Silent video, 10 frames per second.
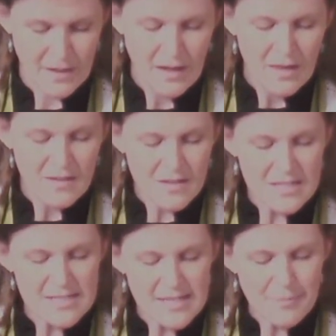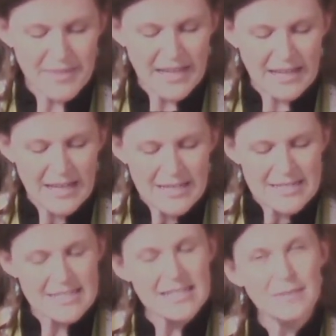There is something
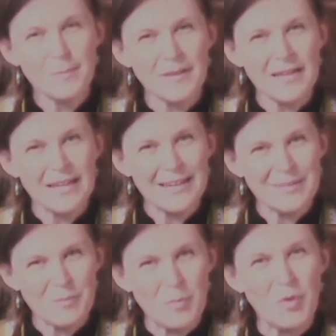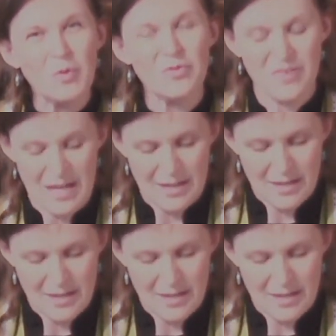deeply moving